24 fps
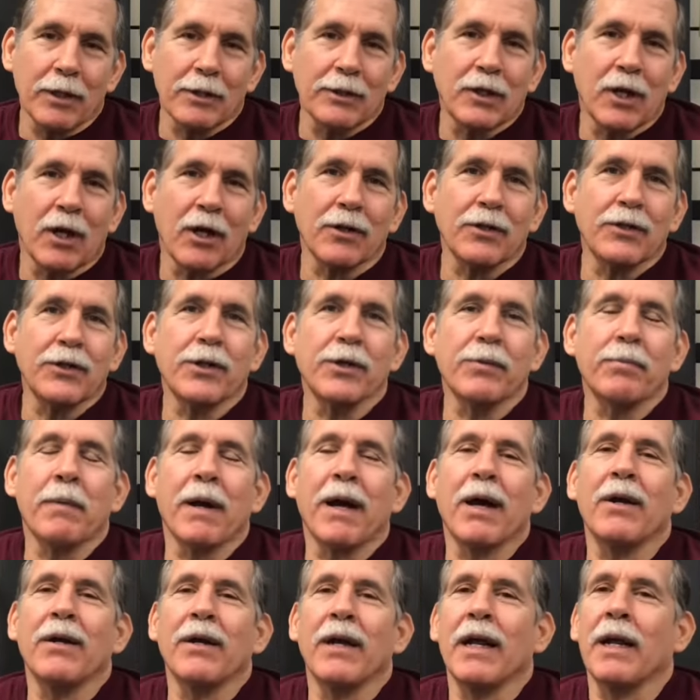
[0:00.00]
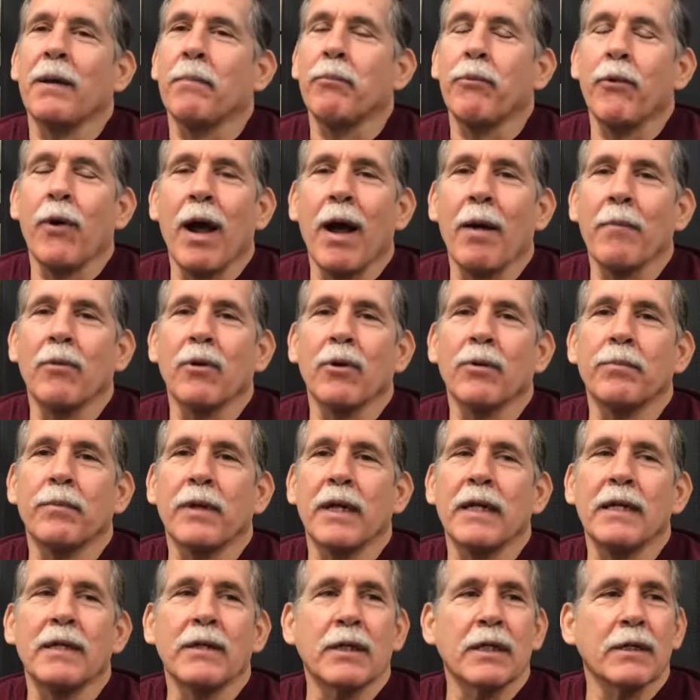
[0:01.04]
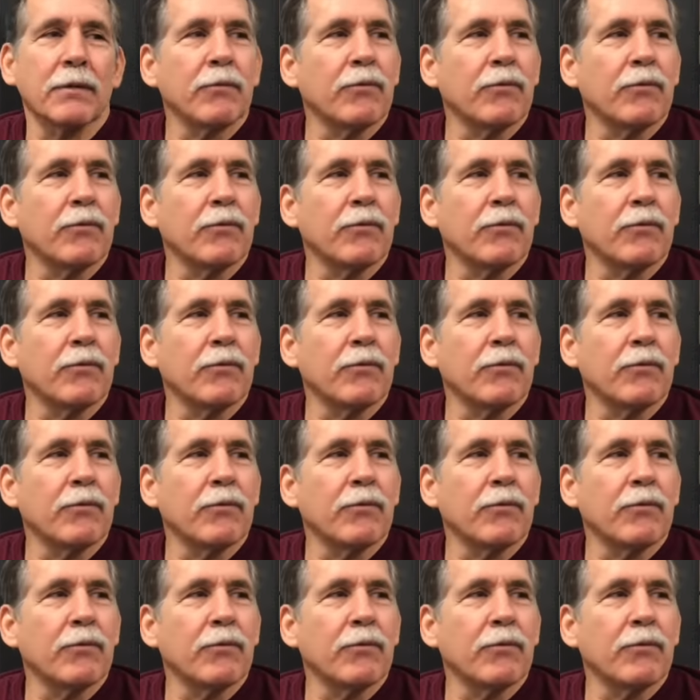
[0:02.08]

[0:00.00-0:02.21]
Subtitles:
to talk to you about a problem that